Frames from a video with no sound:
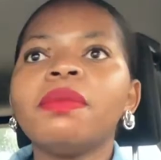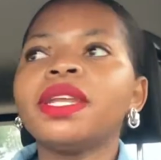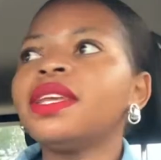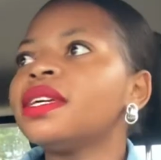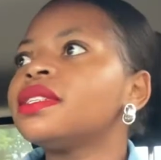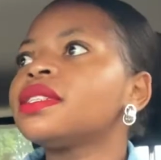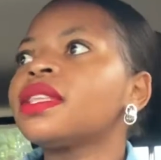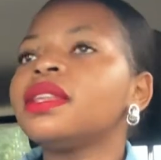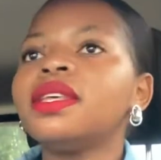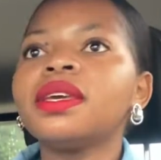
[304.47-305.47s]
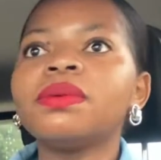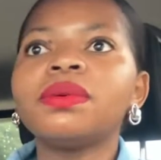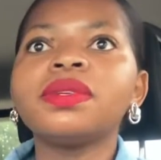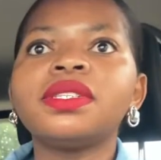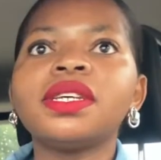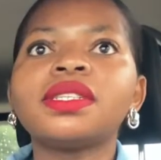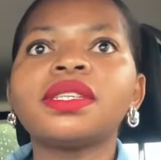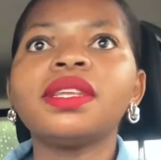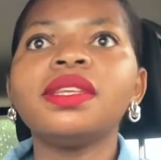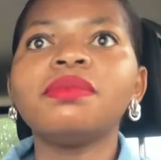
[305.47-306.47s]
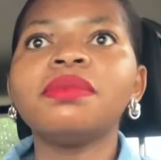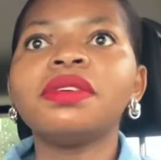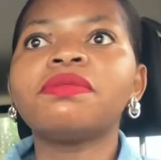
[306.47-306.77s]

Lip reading: My dad yesterday was just telling me,